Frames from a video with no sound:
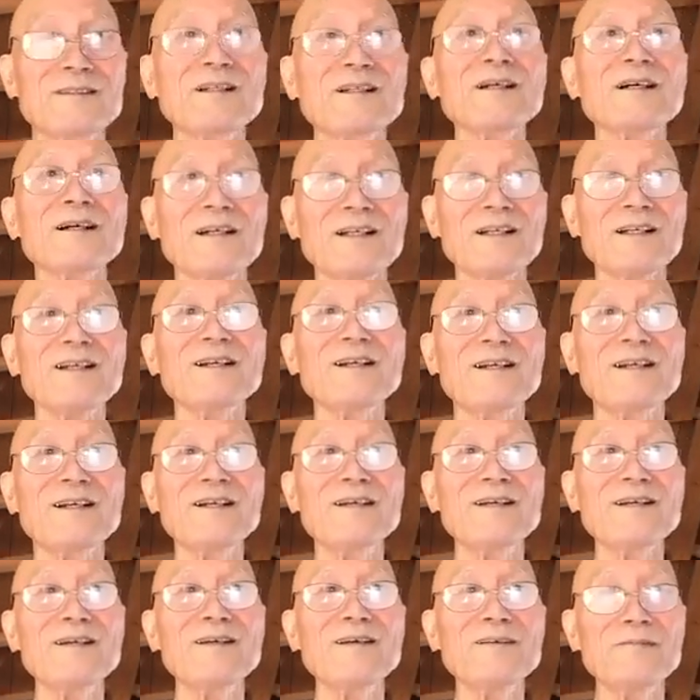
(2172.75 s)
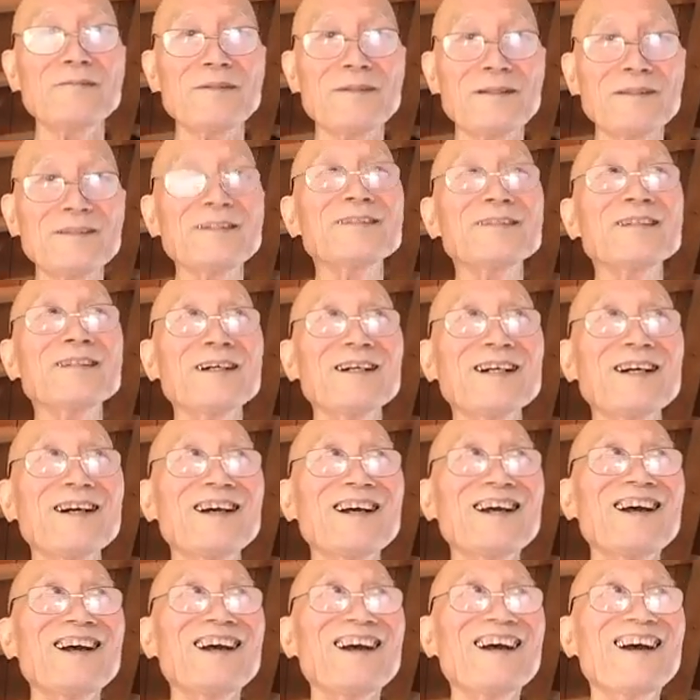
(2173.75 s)
Right. Very
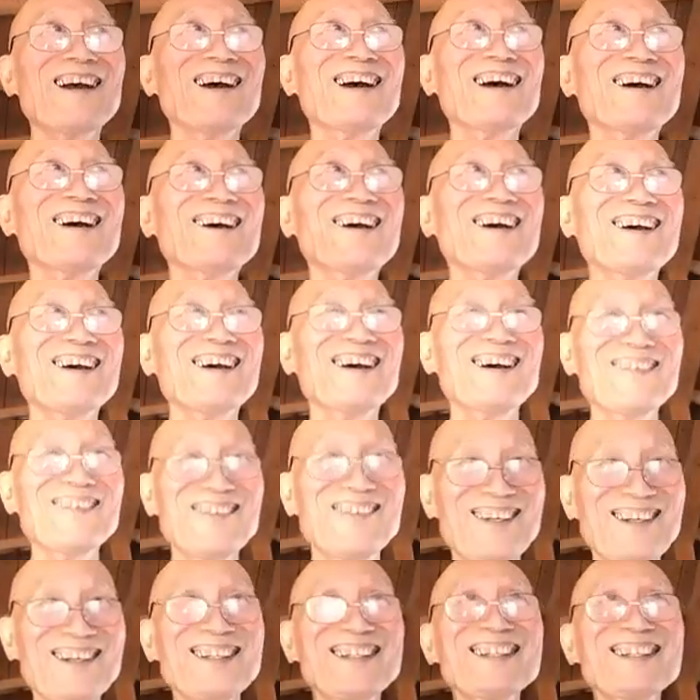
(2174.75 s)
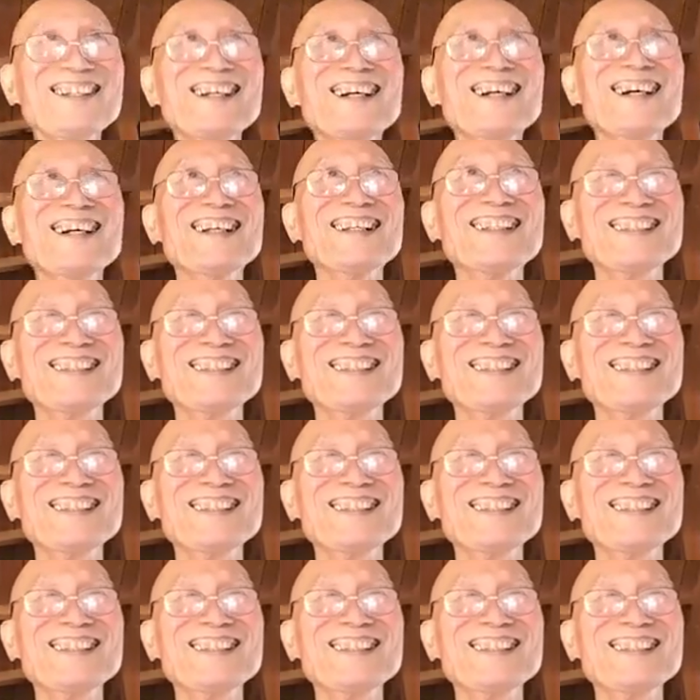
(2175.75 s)
nice. Very nice.